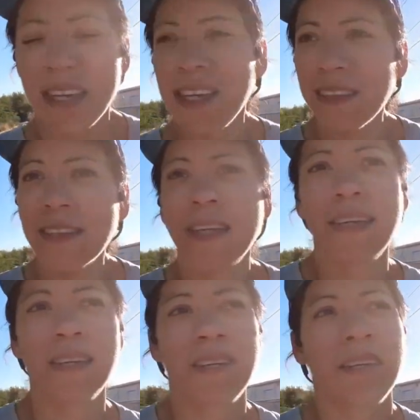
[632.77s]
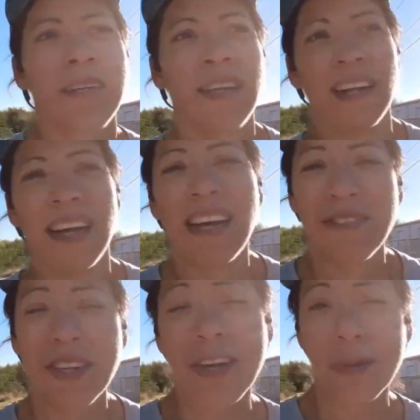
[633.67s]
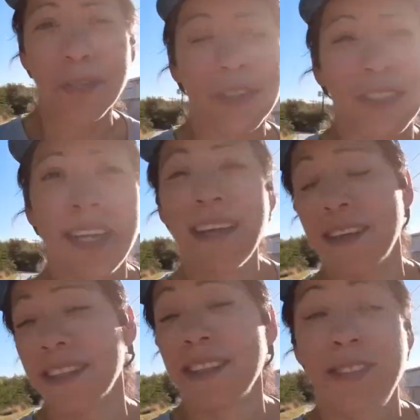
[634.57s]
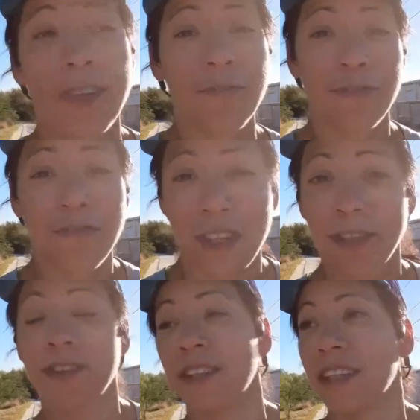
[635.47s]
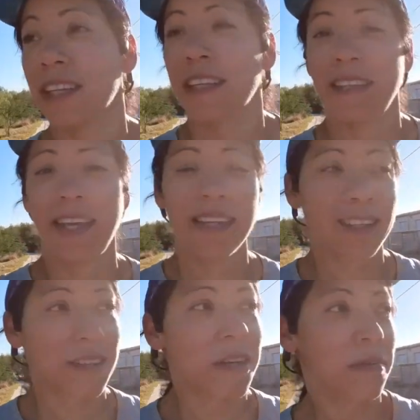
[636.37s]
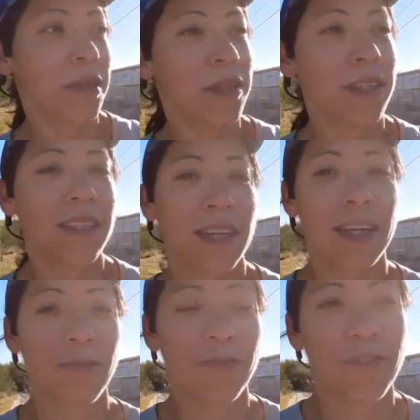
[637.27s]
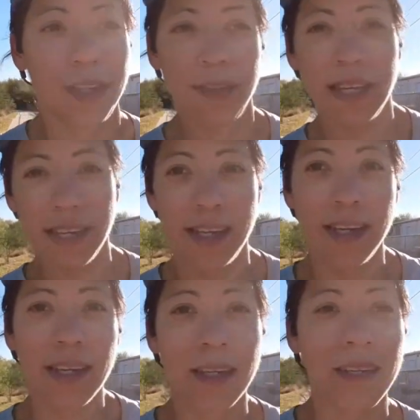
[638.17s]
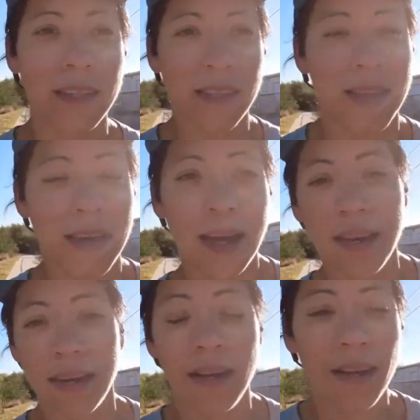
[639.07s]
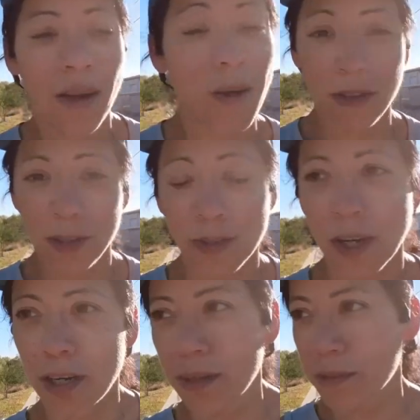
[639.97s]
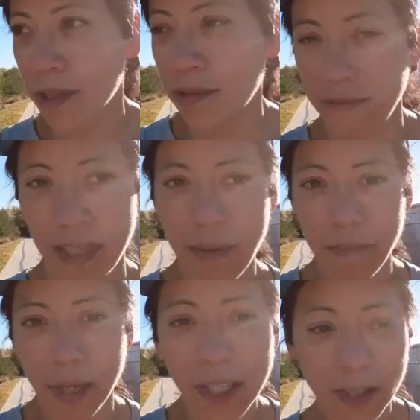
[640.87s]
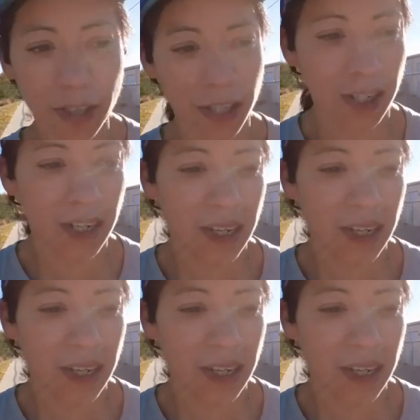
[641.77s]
eat. I have to carb load today. Honestly, don't feel like carb loading. Like, I don't feel like eating all those carbs that much.